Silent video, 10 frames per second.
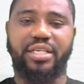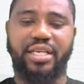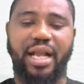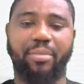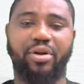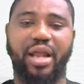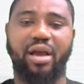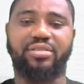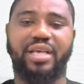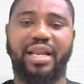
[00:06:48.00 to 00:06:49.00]
it carbon
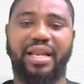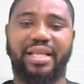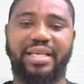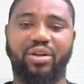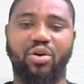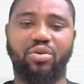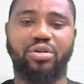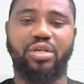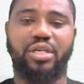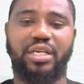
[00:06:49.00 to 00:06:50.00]
dioxide and ethanol?
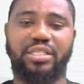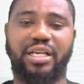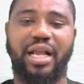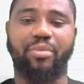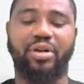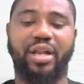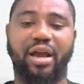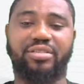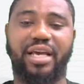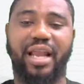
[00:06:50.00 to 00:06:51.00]
Is it carbon
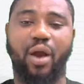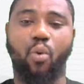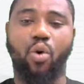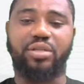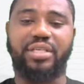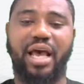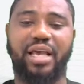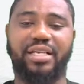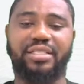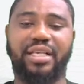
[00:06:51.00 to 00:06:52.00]
dioxide and water?
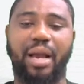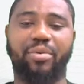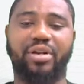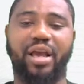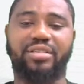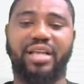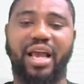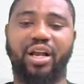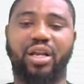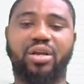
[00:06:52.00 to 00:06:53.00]
Is it carbon dioxide
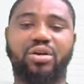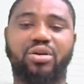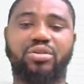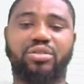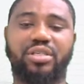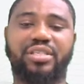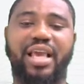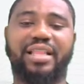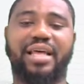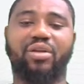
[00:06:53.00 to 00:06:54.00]
and glucose? Is
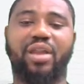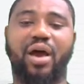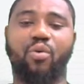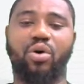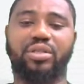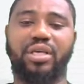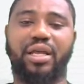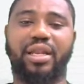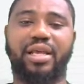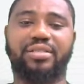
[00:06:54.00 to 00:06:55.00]
it ethanol and water?
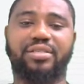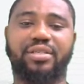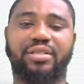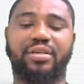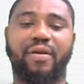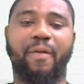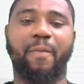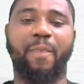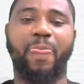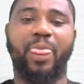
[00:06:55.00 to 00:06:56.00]
Let's see.
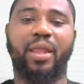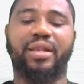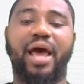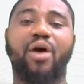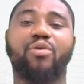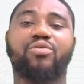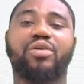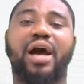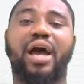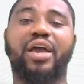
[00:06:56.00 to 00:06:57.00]
Now,
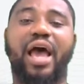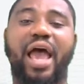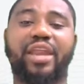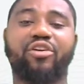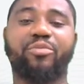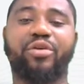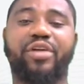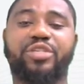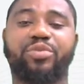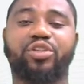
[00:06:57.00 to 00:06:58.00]
anaerobic
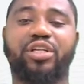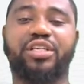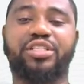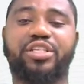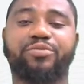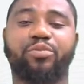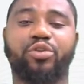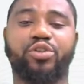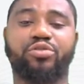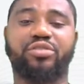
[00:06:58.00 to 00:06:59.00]
respiration in yeast
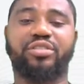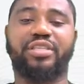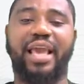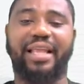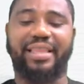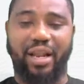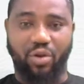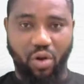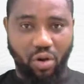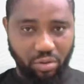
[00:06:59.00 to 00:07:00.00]
produces
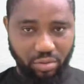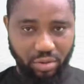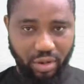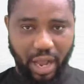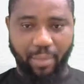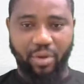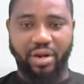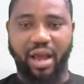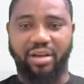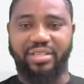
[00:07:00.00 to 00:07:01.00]
ethanol, carbon
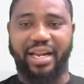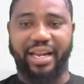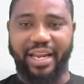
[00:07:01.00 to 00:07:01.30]
dioxide, and